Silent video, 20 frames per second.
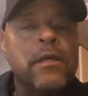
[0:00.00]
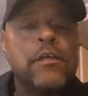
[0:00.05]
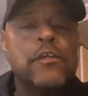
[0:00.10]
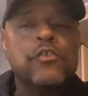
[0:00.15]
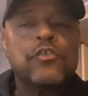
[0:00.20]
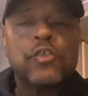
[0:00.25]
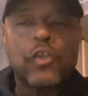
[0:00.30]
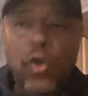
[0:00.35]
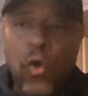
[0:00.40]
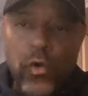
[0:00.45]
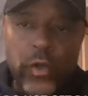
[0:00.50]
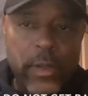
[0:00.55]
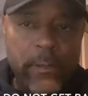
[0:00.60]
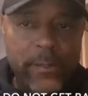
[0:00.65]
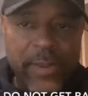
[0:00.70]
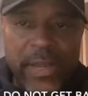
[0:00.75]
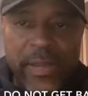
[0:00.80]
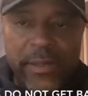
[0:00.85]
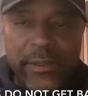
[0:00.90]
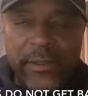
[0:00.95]
So don't get
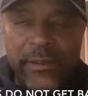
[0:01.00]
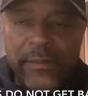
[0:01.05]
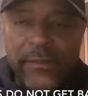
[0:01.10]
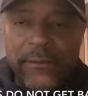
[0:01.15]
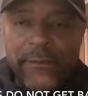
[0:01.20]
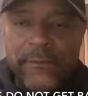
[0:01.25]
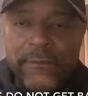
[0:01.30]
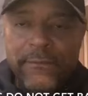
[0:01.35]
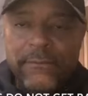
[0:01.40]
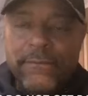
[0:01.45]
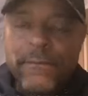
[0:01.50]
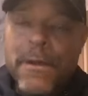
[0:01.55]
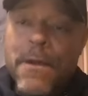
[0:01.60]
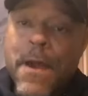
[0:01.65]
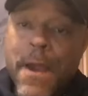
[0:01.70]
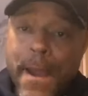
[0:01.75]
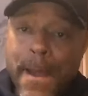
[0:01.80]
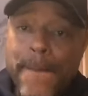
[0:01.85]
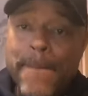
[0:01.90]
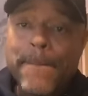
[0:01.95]
baited. All
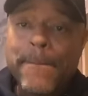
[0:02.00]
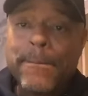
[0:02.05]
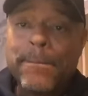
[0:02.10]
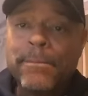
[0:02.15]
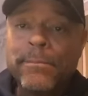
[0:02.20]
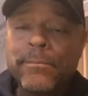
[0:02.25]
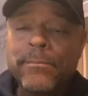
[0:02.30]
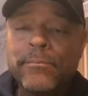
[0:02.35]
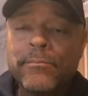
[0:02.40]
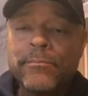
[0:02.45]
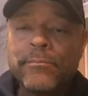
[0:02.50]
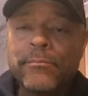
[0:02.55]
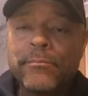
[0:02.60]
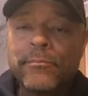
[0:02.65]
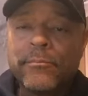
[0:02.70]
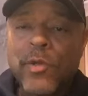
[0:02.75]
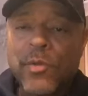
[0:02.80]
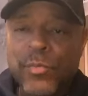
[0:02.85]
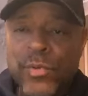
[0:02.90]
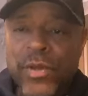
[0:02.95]
right?
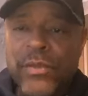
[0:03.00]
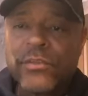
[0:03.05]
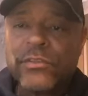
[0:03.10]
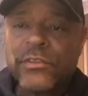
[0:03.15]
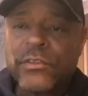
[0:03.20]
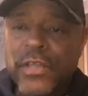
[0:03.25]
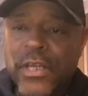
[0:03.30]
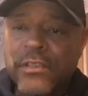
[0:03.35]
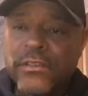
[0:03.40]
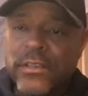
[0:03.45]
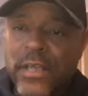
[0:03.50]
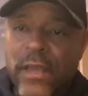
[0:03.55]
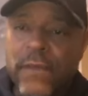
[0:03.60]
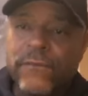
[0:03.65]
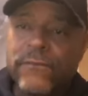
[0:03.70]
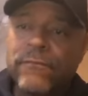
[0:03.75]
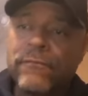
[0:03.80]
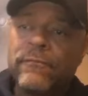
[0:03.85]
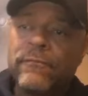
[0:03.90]
My brothers, stay safe.